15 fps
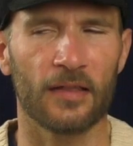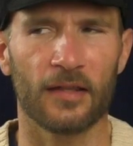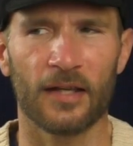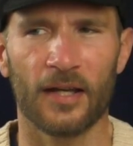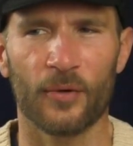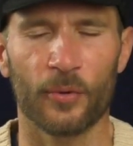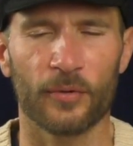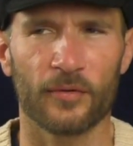I
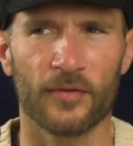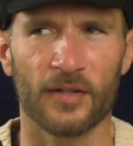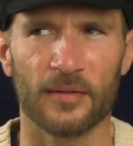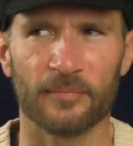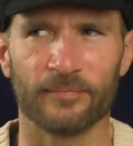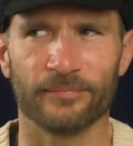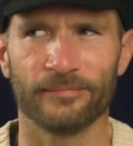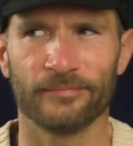think I ordered
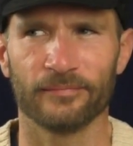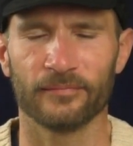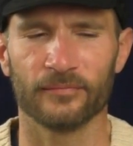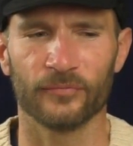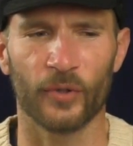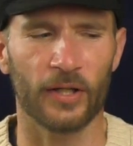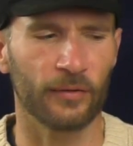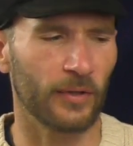them
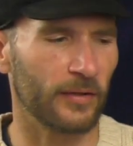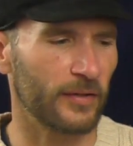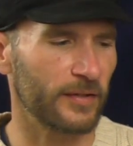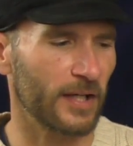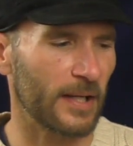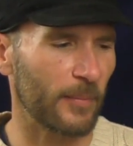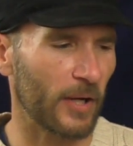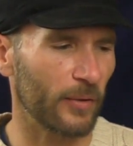right around the
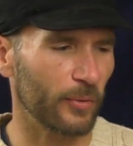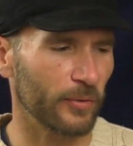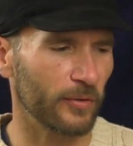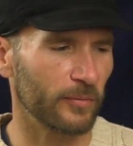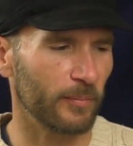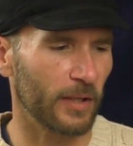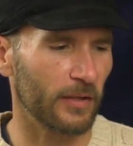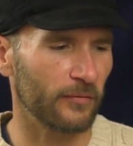time I
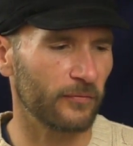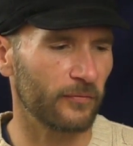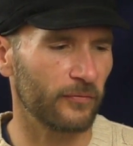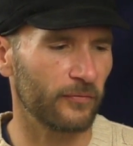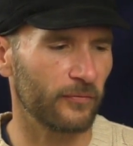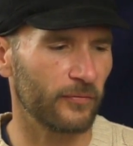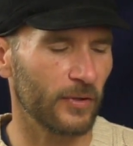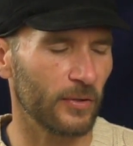ordered my
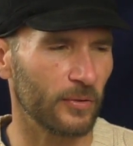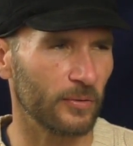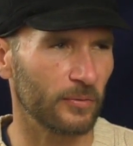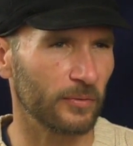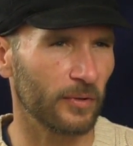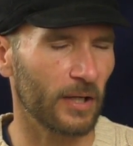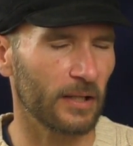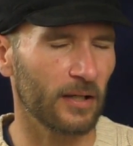
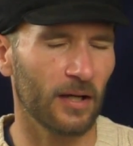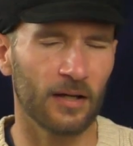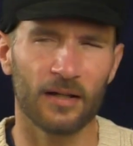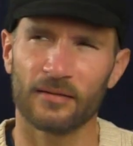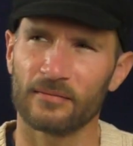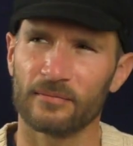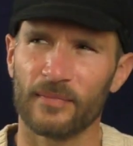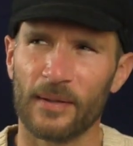phone, or I got,